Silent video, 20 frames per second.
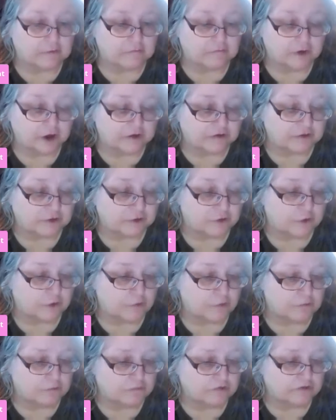foster
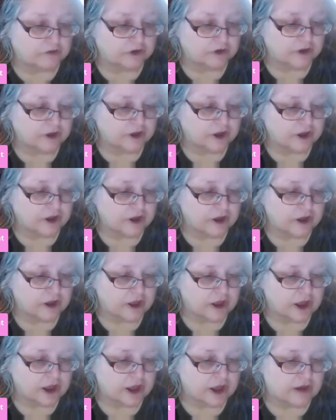homes
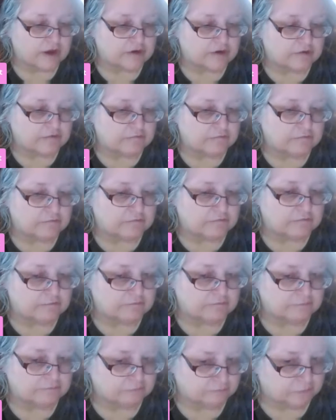and
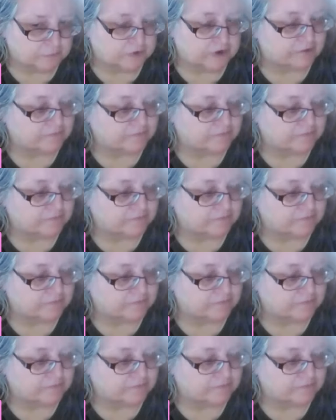put